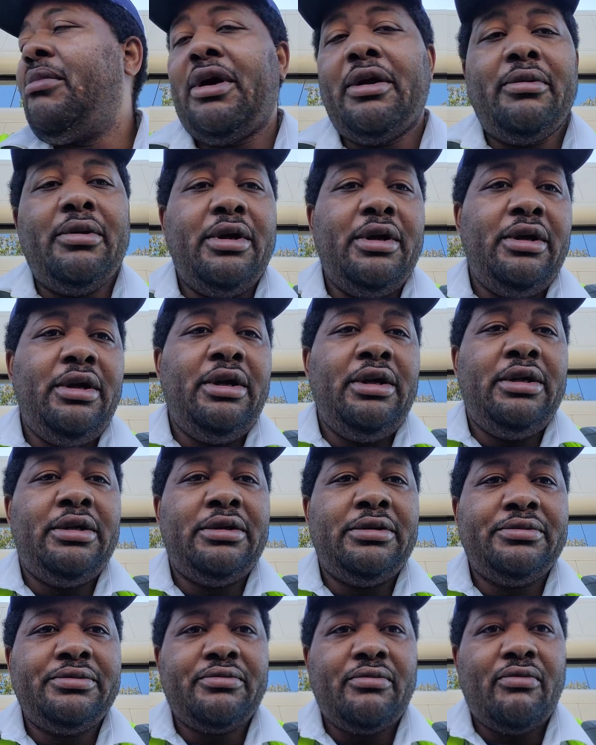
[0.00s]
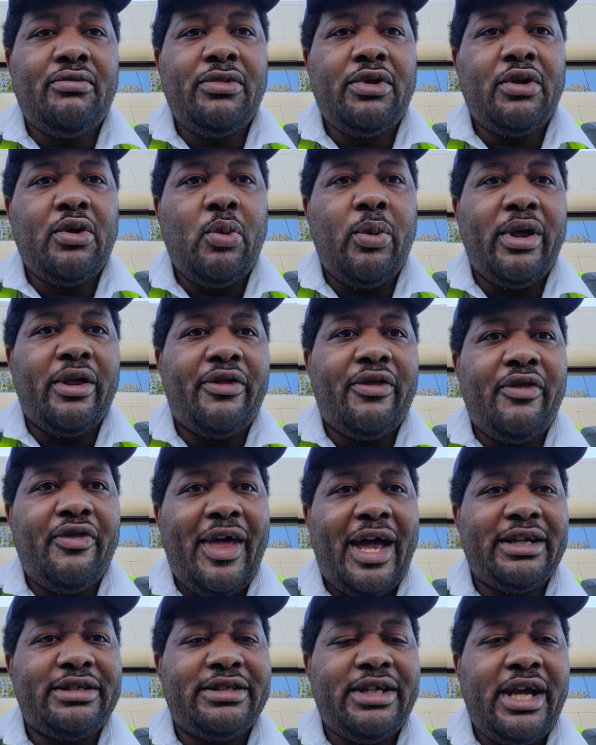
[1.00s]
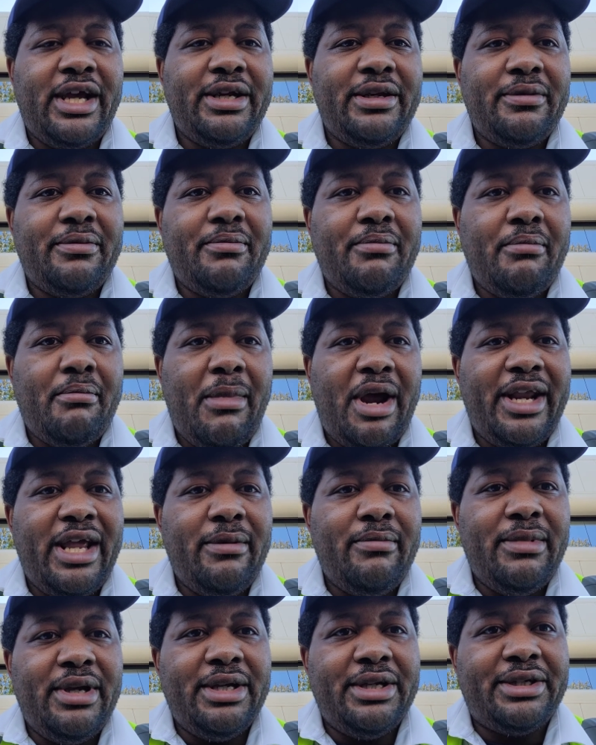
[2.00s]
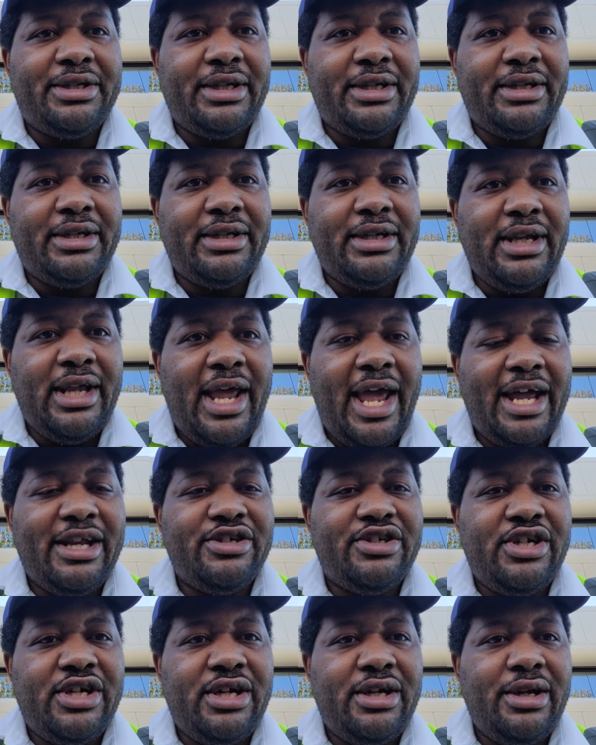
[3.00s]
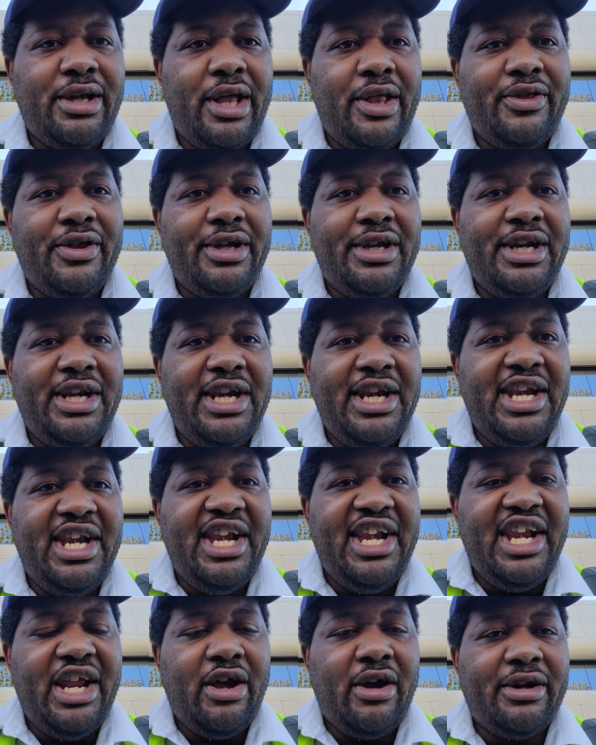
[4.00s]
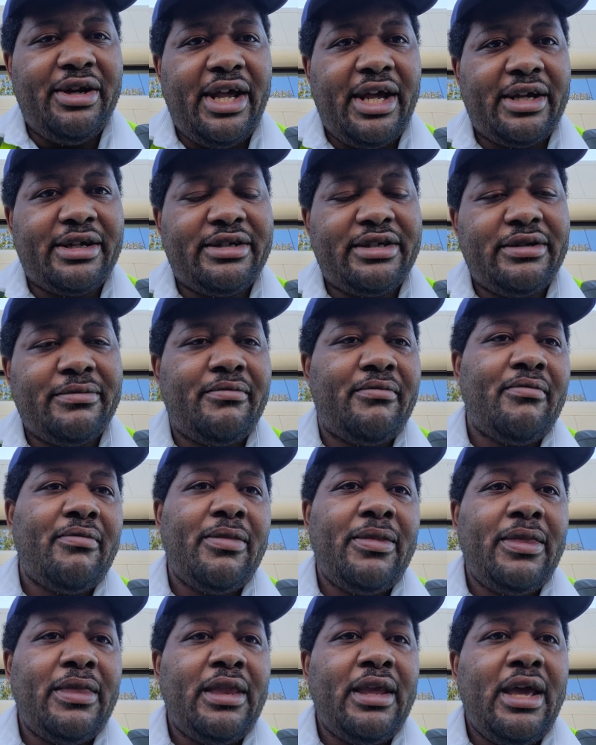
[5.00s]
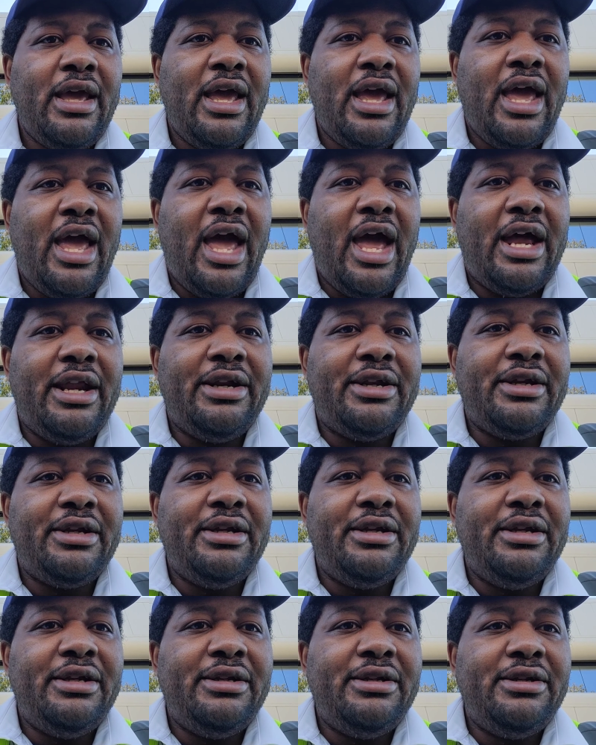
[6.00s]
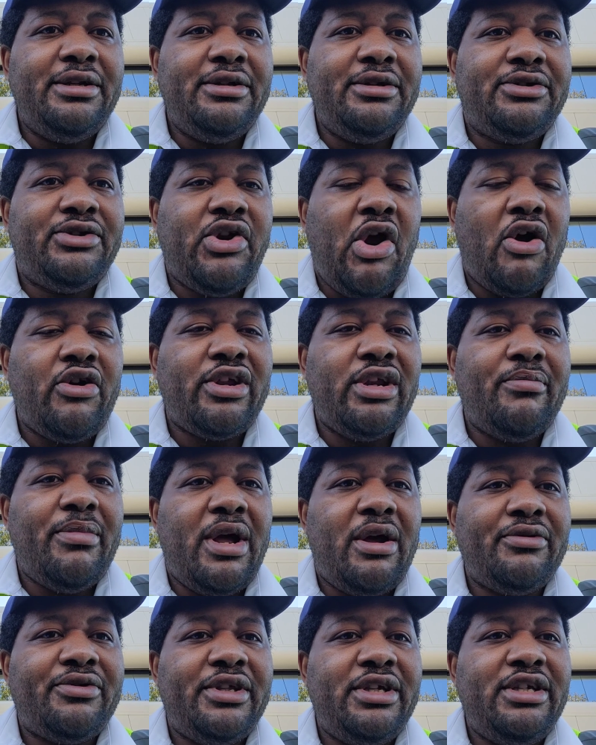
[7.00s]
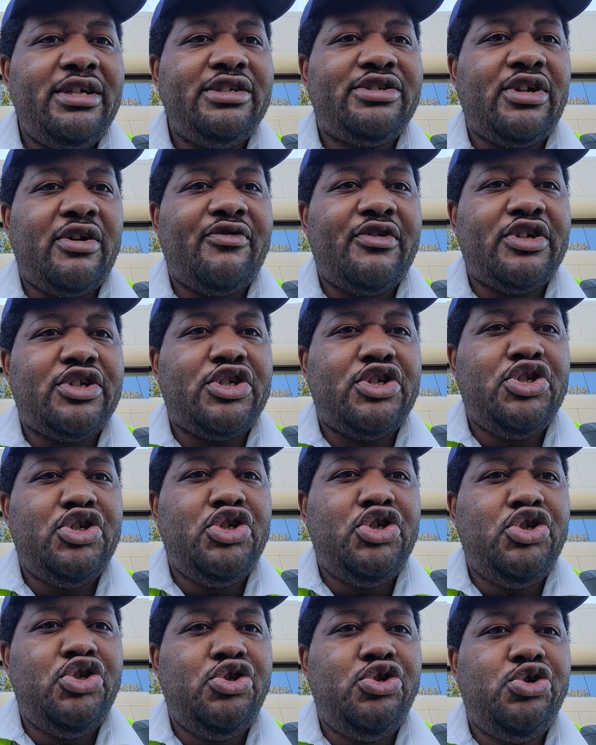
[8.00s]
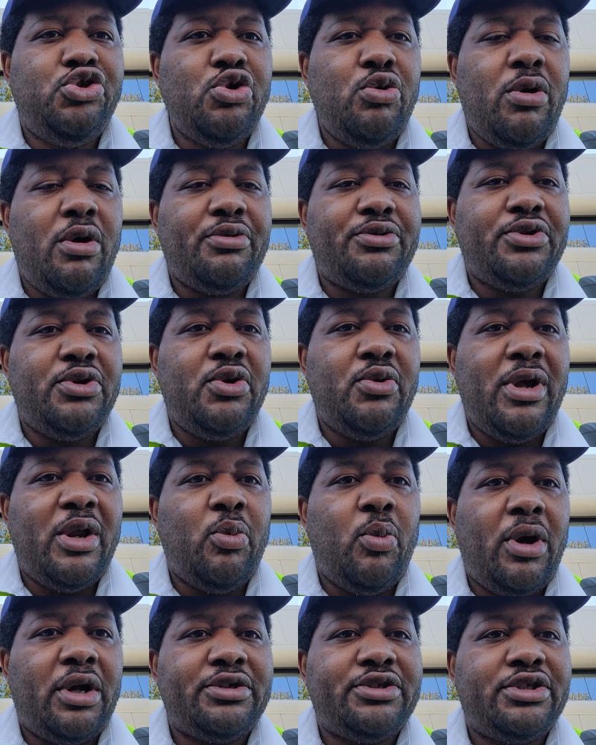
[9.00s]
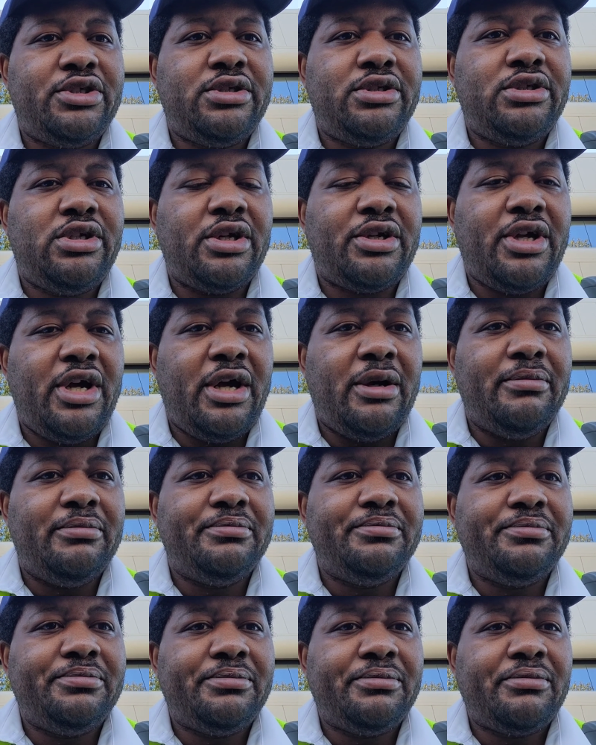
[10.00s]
But with that said, my name is NG with WHATIMINX, and talking about the Surface Duo 2 and what's to come,